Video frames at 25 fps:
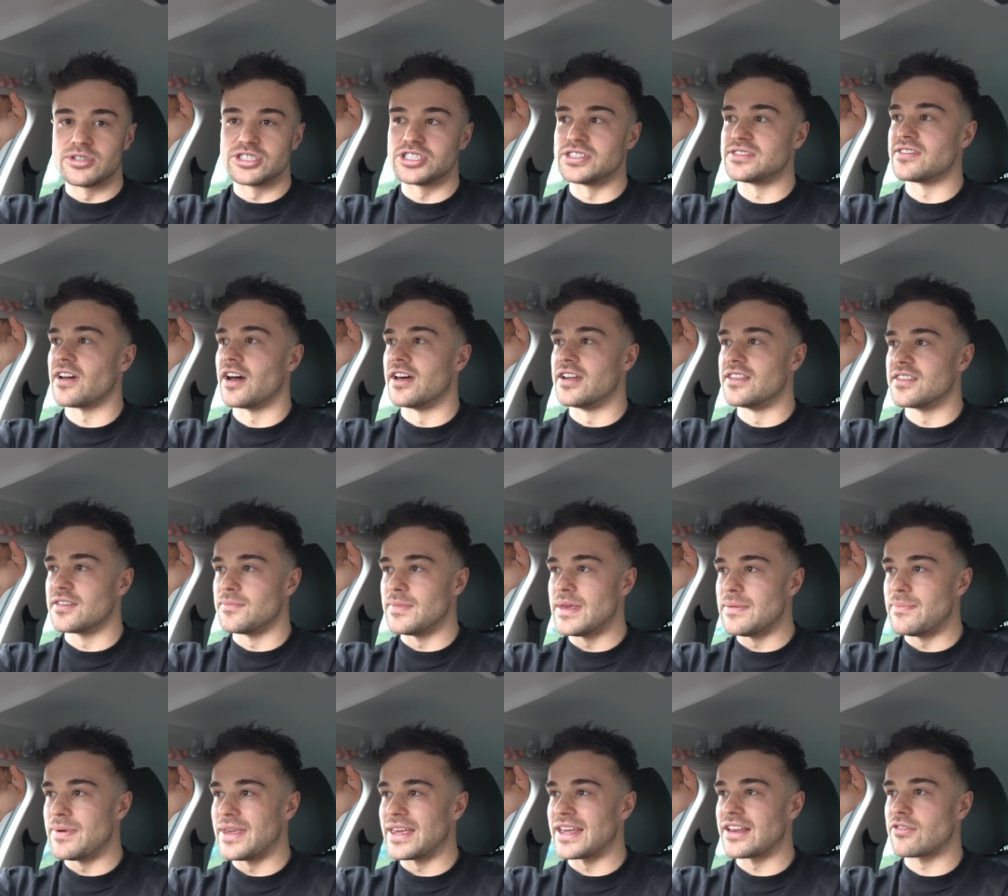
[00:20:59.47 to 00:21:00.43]
which in turn into
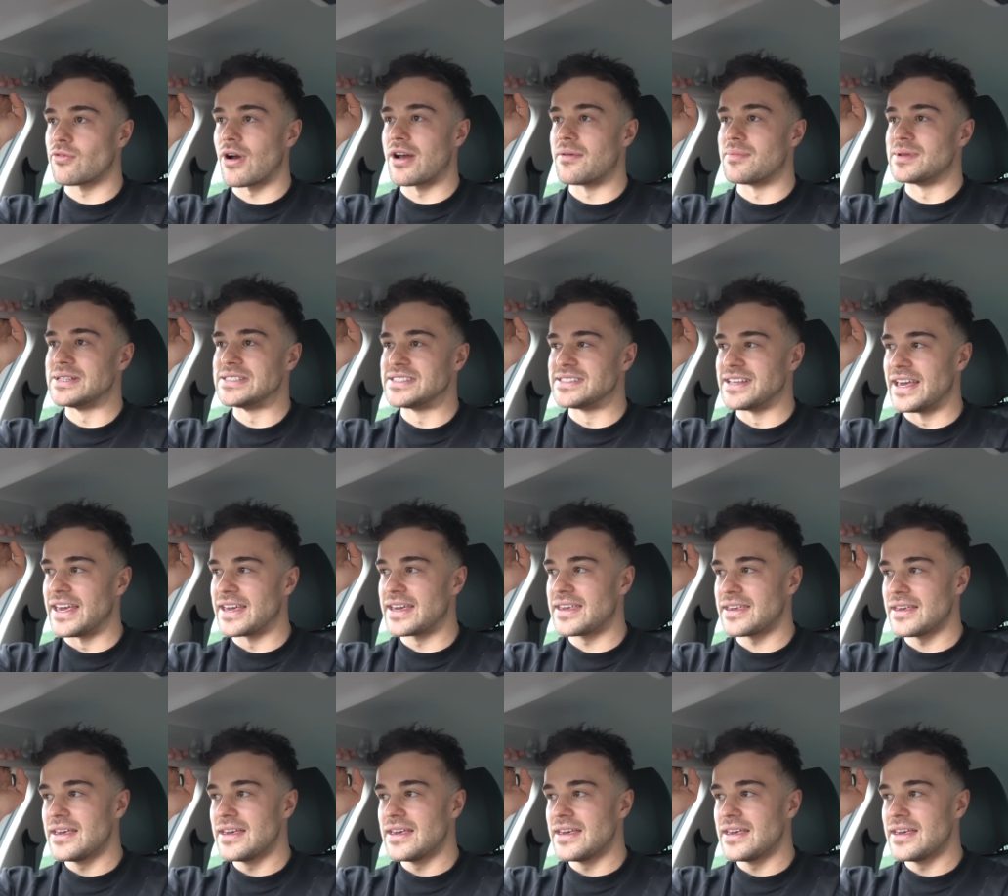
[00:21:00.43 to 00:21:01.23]
me being incredibly sick.